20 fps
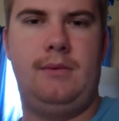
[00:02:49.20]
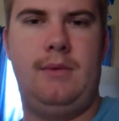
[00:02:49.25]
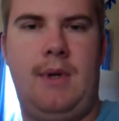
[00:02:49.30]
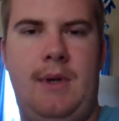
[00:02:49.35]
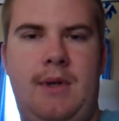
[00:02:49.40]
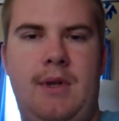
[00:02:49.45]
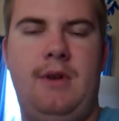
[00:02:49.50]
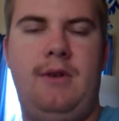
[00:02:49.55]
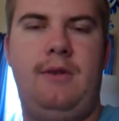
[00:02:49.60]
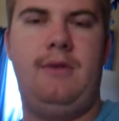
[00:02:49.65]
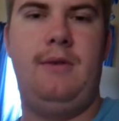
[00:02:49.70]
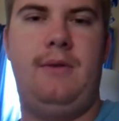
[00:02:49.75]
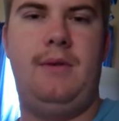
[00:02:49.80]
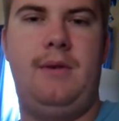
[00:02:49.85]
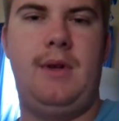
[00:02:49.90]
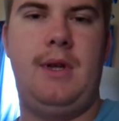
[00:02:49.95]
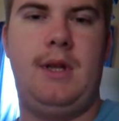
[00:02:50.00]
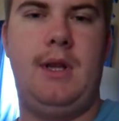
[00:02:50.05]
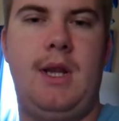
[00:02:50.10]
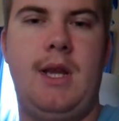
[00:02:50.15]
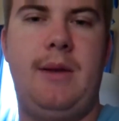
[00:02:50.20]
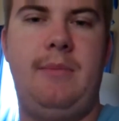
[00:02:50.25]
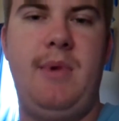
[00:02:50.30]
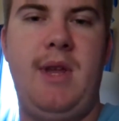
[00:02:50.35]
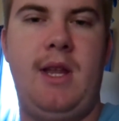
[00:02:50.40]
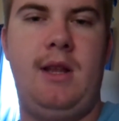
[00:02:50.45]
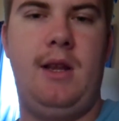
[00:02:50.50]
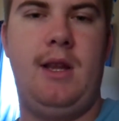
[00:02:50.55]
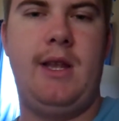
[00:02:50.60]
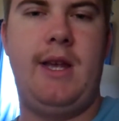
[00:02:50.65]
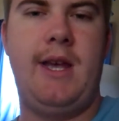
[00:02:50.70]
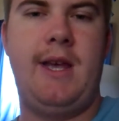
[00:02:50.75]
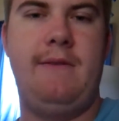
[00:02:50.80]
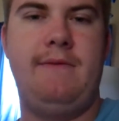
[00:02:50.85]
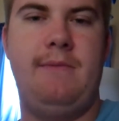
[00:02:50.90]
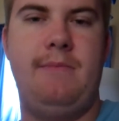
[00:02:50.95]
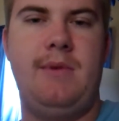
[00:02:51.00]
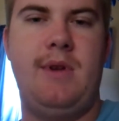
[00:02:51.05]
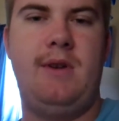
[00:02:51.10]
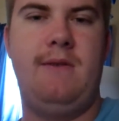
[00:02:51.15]
I know, a lot being live,
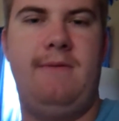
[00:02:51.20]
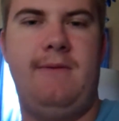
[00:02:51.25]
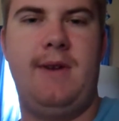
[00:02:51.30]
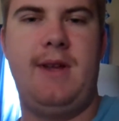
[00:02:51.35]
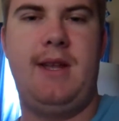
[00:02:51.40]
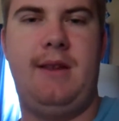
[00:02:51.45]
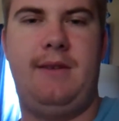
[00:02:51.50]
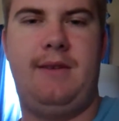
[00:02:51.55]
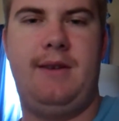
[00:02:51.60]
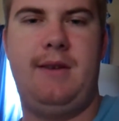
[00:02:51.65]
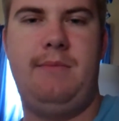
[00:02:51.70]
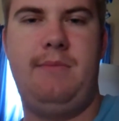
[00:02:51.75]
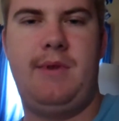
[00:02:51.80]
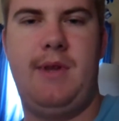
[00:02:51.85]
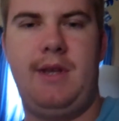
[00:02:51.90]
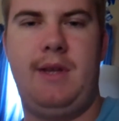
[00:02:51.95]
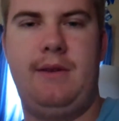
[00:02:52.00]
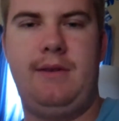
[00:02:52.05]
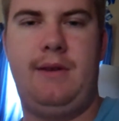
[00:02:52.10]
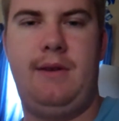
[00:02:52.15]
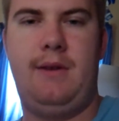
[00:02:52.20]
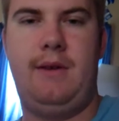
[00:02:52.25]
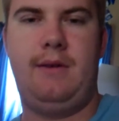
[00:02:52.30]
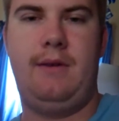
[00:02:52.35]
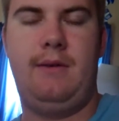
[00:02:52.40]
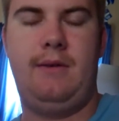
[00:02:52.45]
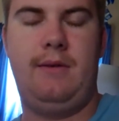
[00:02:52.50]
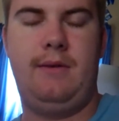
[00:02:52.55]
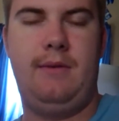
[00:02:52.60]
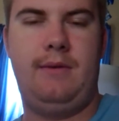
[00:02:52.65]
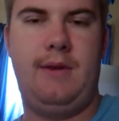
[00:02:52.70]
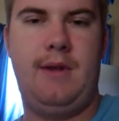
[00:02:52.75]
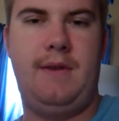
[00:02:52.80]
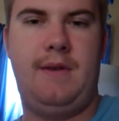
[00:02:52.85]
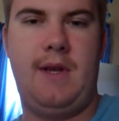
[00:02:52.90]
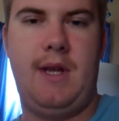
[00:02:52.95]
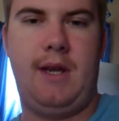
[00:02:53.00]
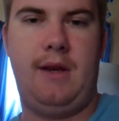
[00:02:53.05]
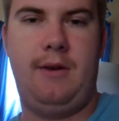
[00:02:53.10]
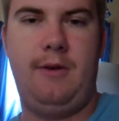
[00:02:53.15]
I'm going to forget something, so nothing
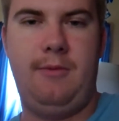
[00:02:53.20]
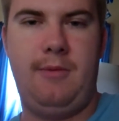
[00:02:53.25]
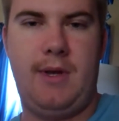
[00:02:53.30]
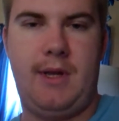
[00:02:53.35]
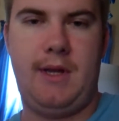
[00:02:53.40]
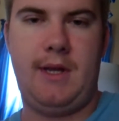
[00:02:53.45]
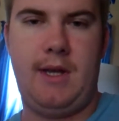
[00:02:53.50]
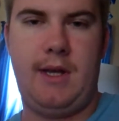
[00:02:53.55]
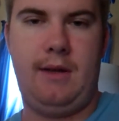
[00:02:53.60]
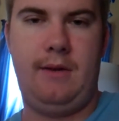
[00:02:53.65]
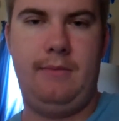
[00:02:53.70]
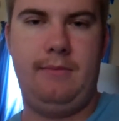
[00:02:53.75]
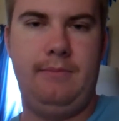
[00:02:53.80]
I can do about that.